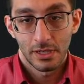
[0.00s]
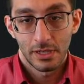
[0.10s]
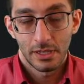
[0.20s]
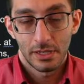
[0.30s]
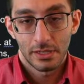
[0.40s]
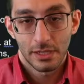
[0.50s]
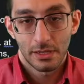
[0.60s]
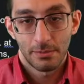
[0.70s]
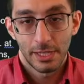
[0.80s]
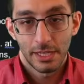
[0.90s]
is going to
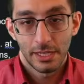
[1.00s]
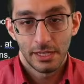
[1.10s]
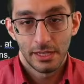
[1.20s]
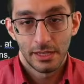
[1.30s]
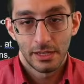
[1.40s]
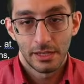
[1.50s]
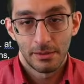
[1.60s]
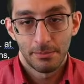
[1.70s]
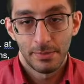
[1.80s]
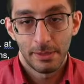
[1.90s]
be the
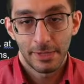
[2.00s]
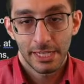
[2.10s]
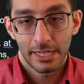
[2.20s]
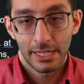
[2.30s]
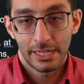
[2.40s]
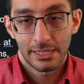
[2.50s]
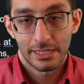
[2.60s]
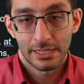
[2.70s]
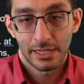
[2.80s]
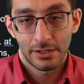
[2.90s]
mimic
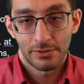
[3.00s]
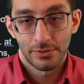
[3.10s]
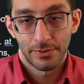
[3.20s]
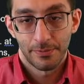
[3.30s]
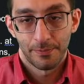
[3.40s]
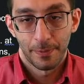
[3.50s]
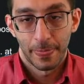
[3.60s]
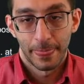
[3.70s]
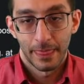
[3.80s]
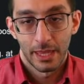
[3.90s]
itself.
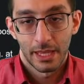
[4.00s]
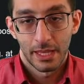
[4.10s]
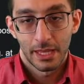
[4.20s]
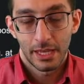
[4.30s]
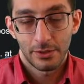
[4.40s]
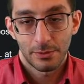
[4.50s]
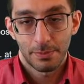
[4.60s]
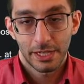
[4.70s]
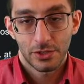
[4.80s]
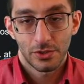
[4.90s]
I was
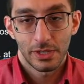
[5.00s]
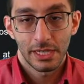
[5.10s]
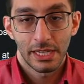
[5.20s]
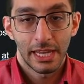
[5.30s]
picturing